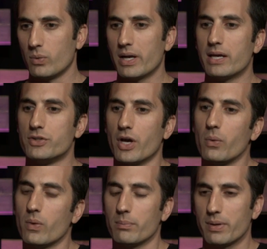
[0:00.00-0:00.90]
what I
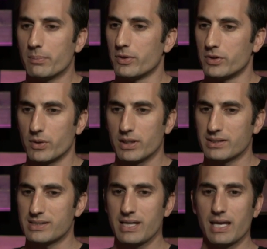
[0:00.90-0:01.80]
don't want people doing
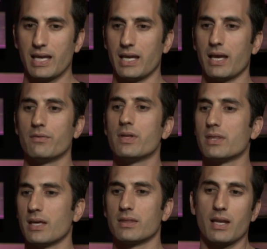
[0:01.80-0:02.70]
is taking
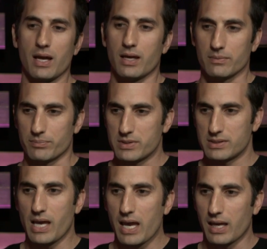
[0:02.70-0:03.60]
everything that I
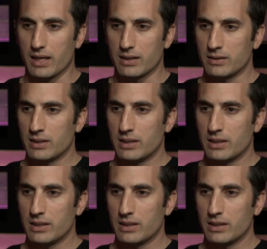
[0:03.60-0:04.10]
say